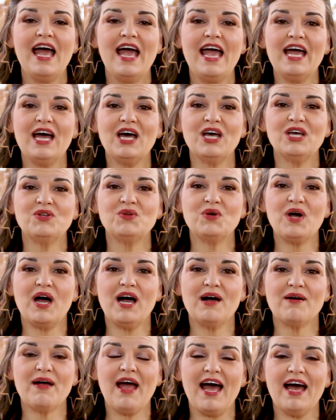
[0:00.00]
and
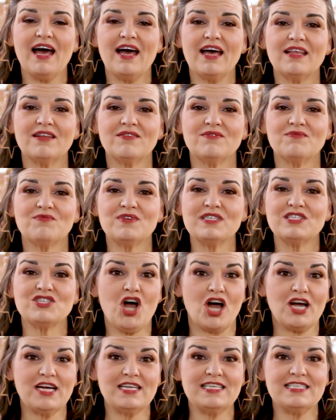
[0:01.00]
uh, had was
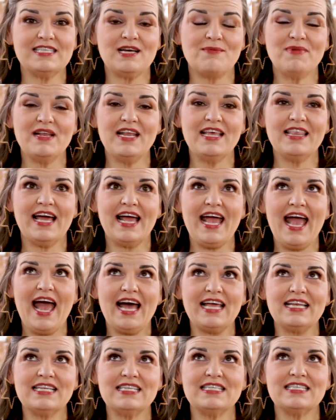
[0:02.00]
talking to somebody that I
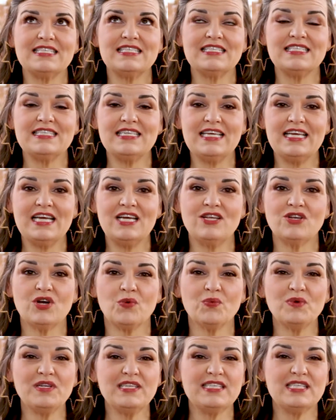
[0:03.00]
hadn't seen
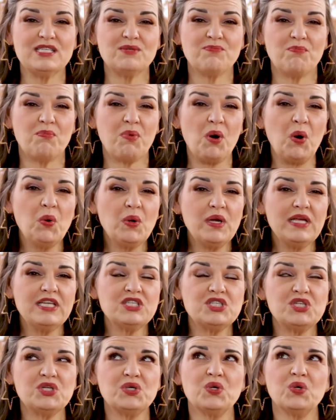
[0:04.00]
or really
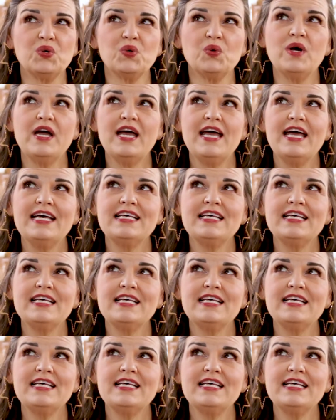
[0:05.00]
spoken to